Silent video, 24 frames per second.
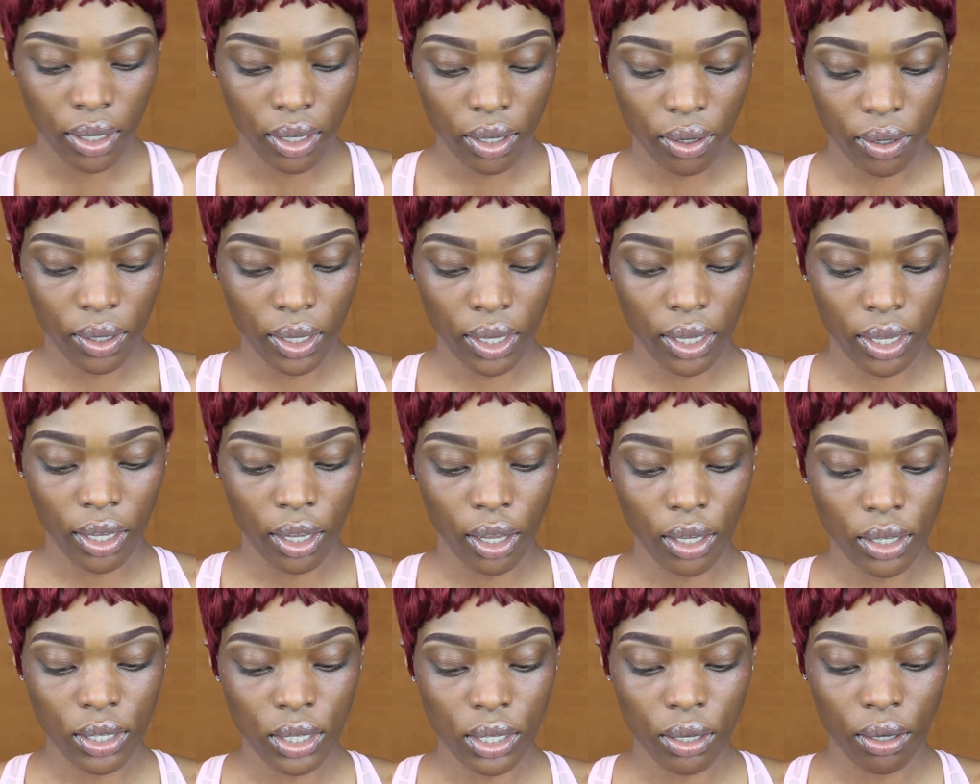Okay,
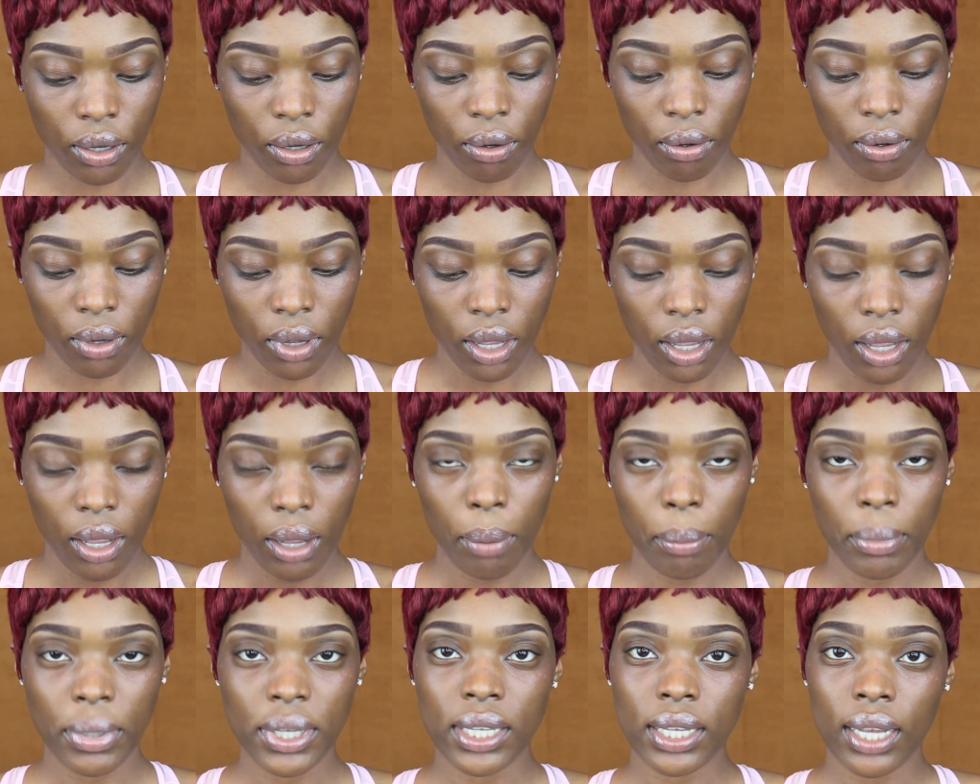y'all, so
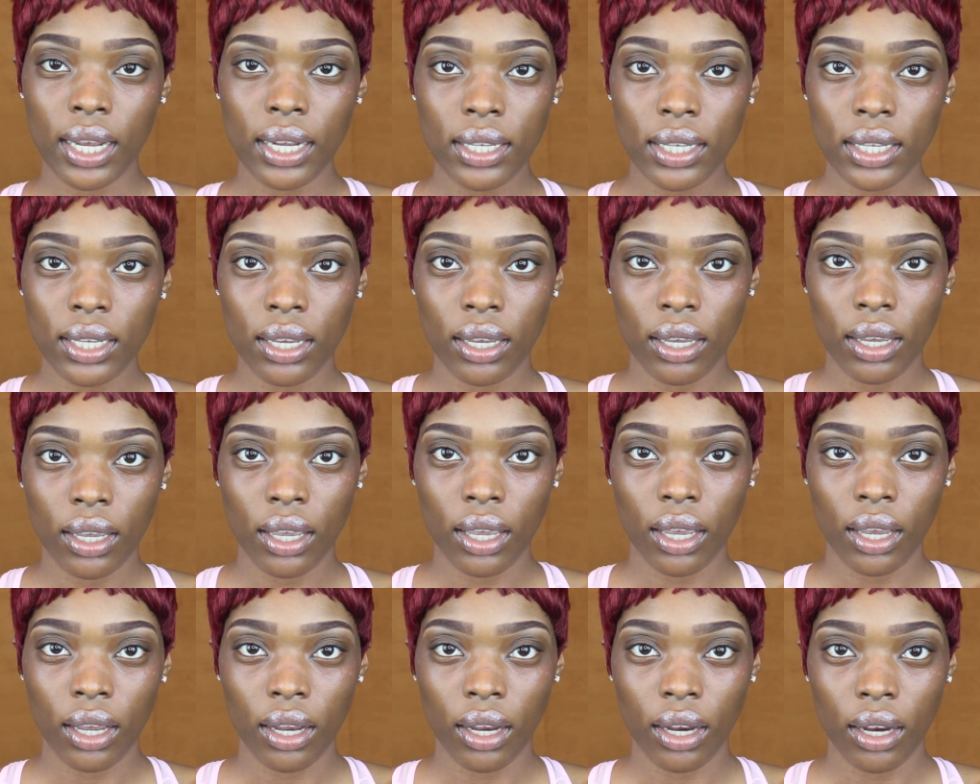besides
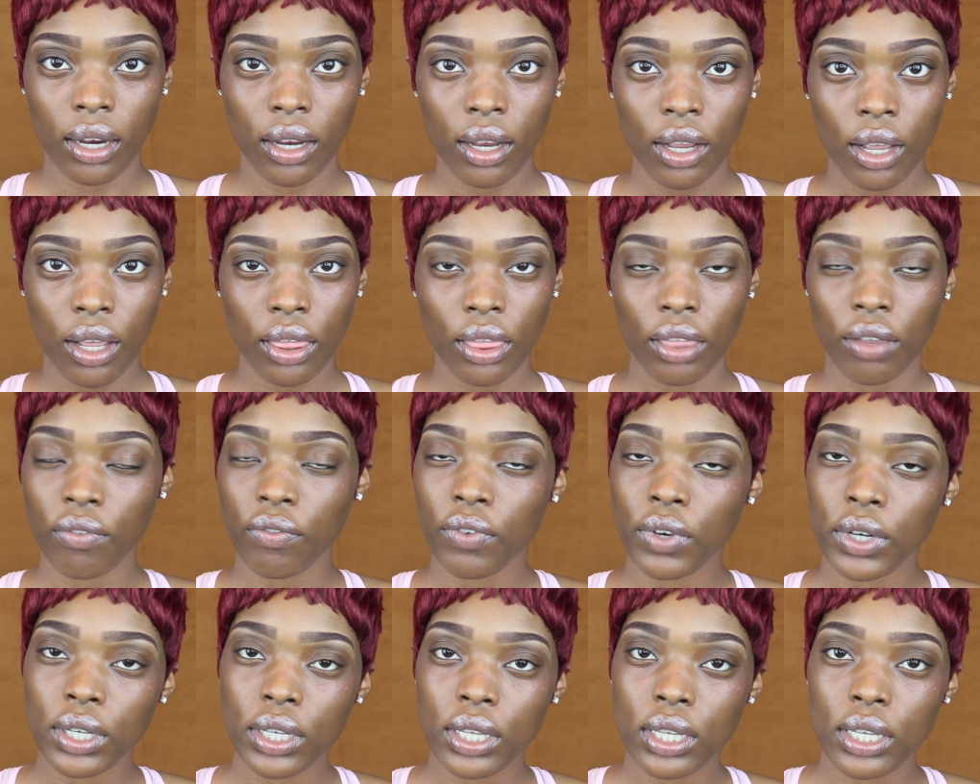skincare, the
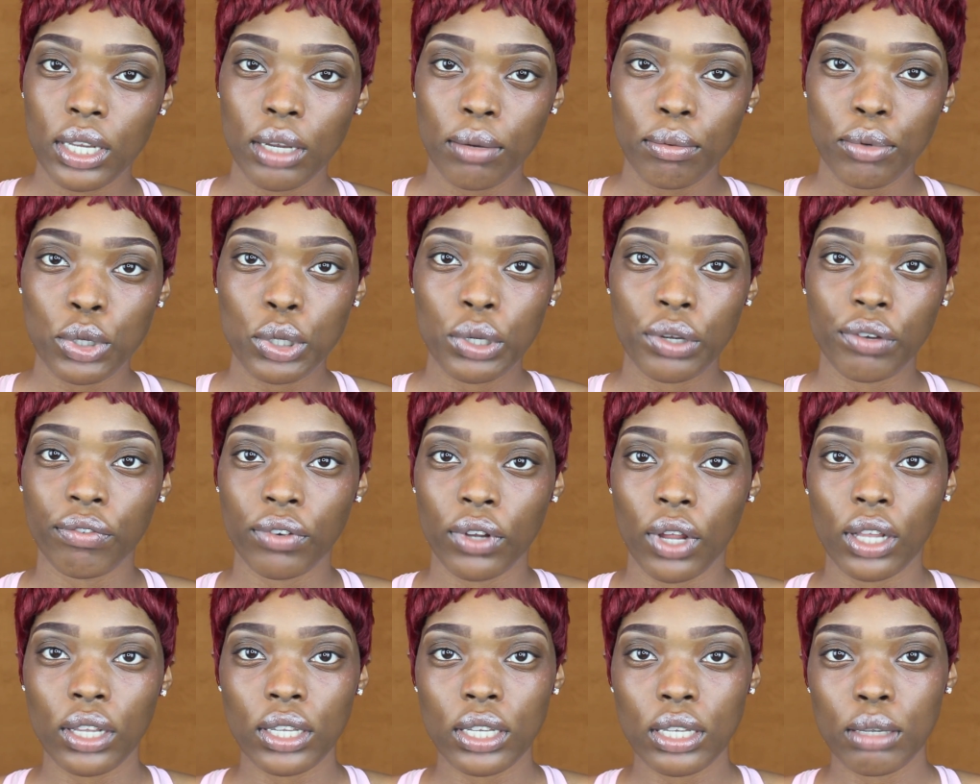first step to
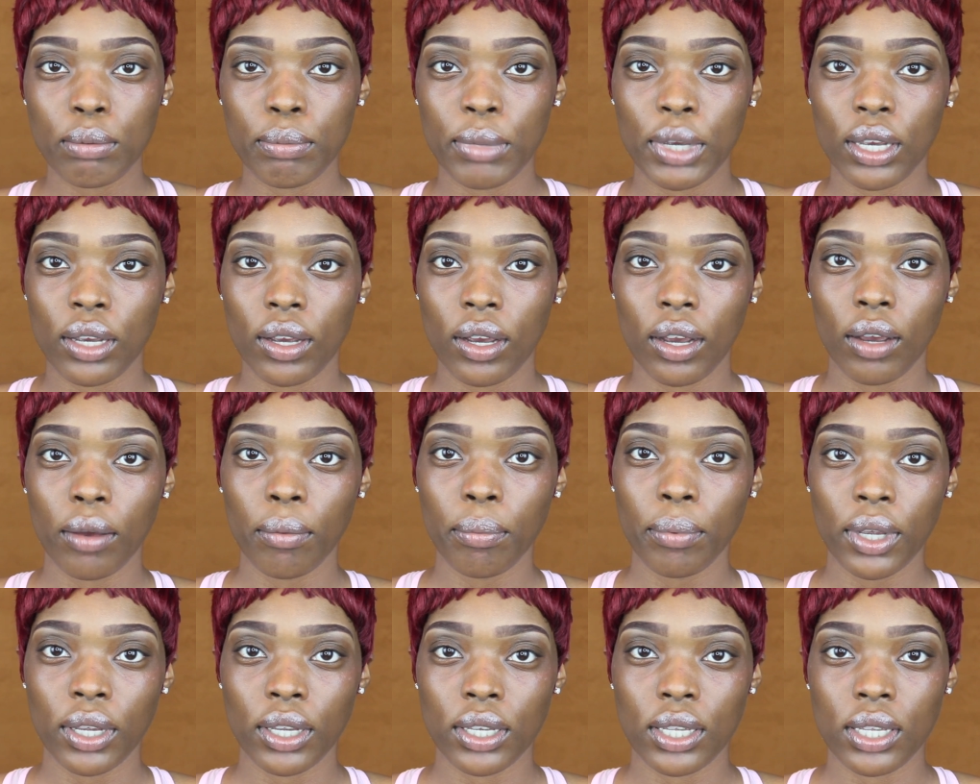flawless makeup
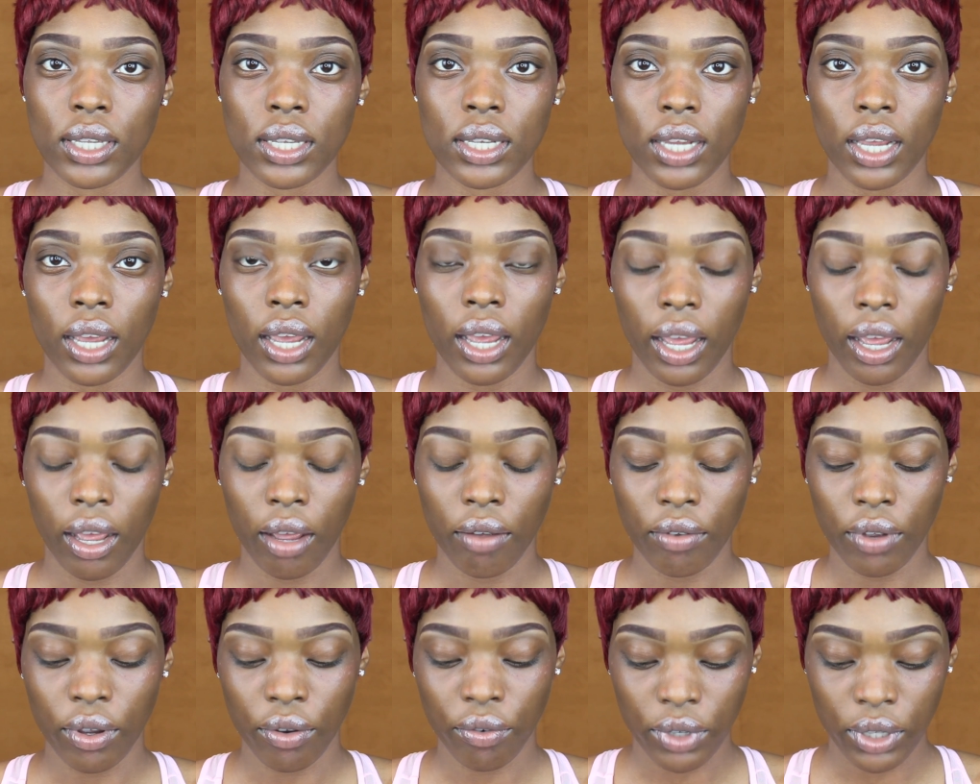is to
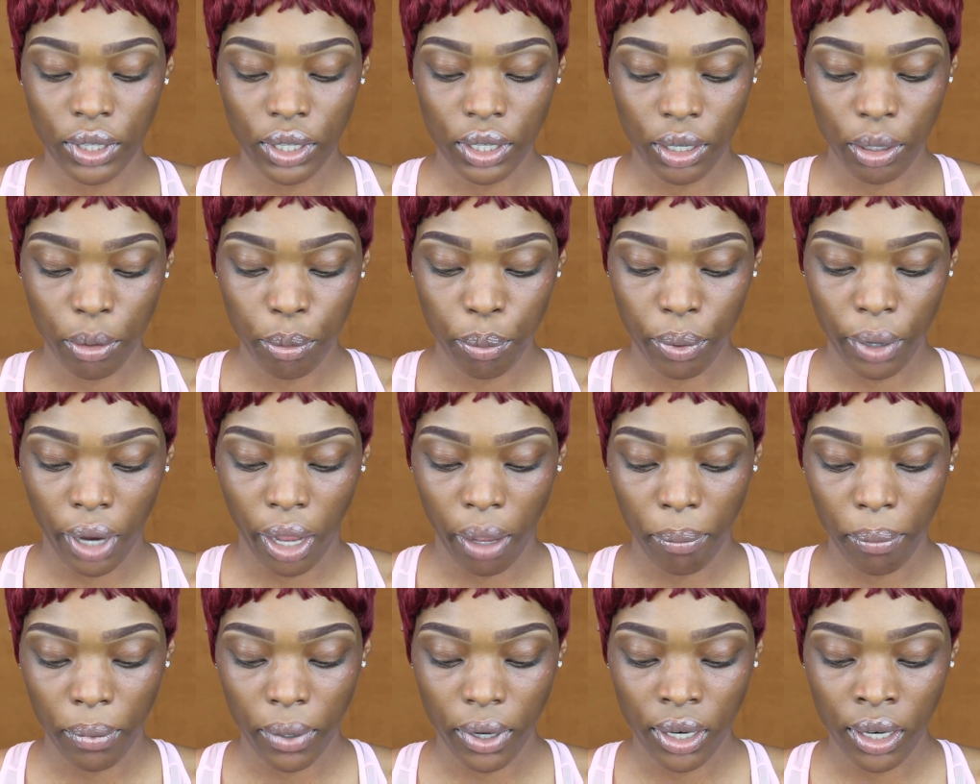have a really good
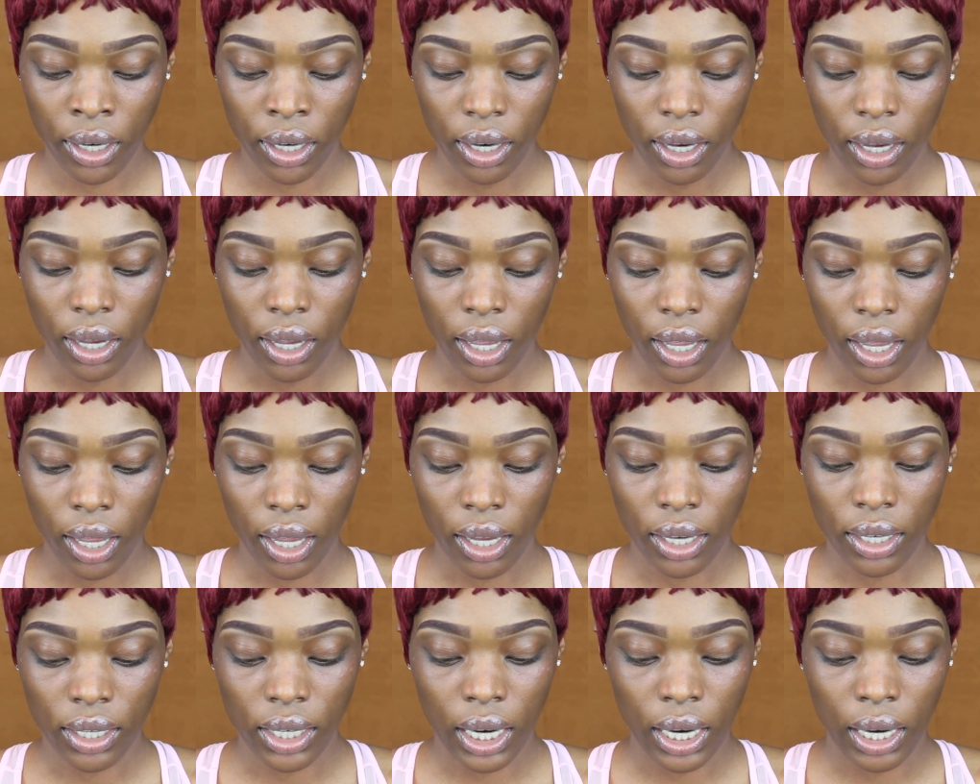primer.
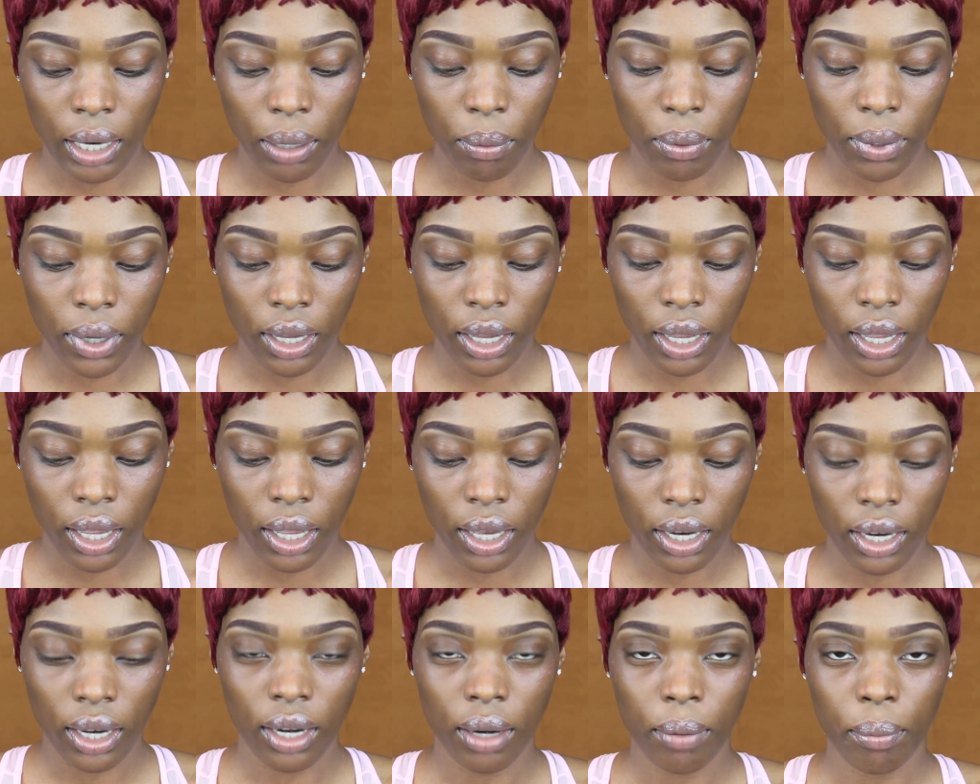And I went
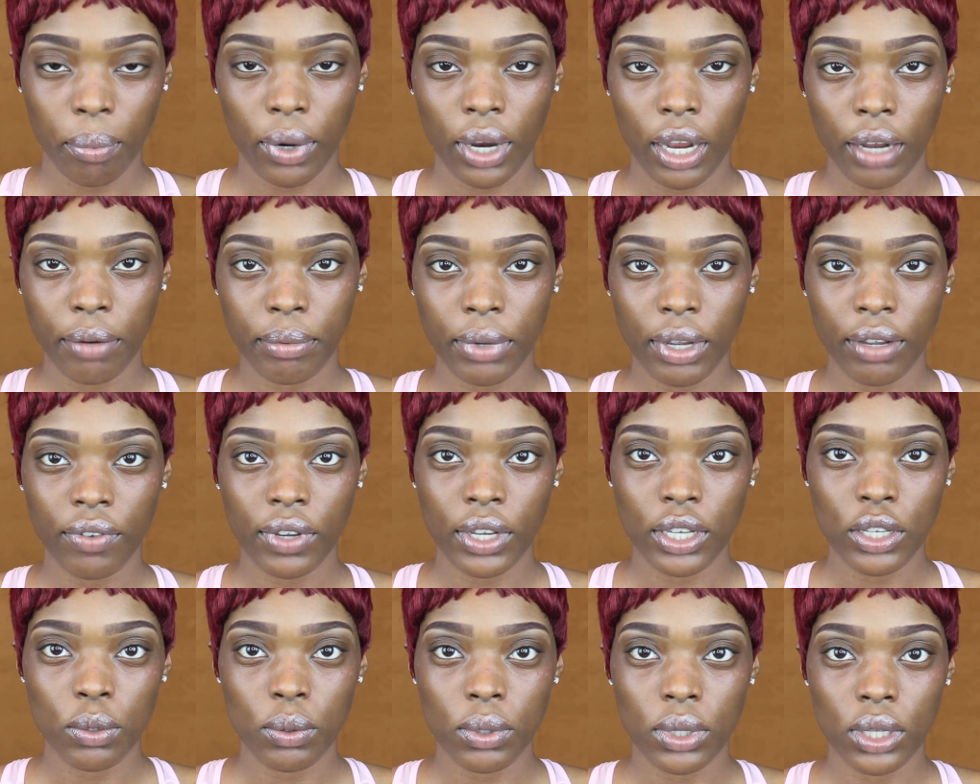ahead and primed my
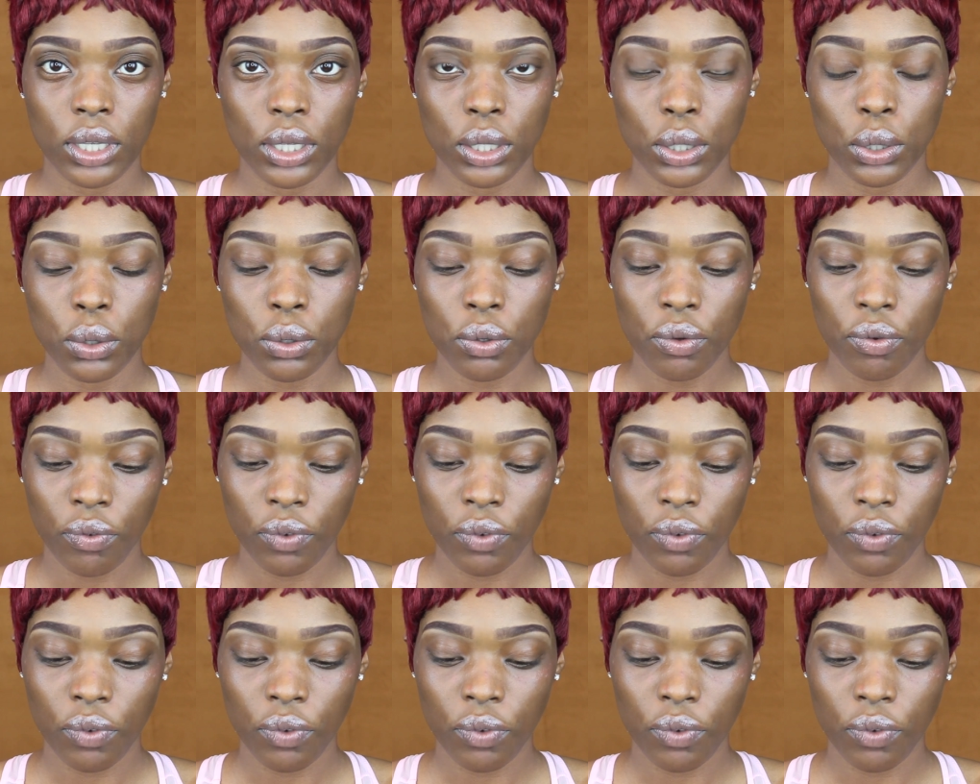face with the Too